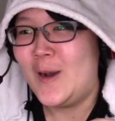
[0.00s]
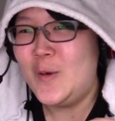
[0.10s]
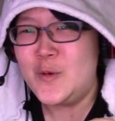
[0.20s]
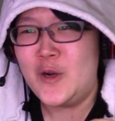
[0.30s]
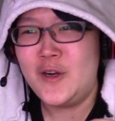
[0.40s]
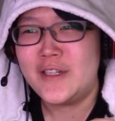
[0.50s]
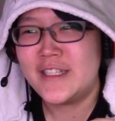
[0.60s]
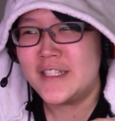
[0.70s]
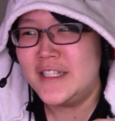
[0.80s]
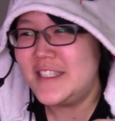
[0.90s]
Oh god, that's
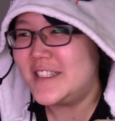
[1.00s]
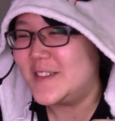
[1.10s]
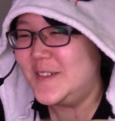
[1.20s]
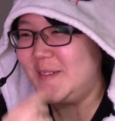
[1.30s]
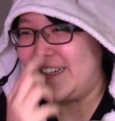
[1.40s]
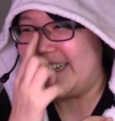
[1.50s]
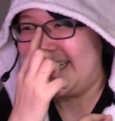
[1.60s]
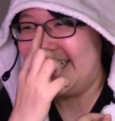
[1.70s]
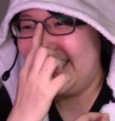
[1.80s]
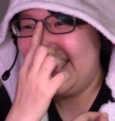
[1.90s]
us? Oh my
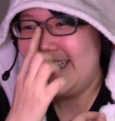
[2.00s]
god.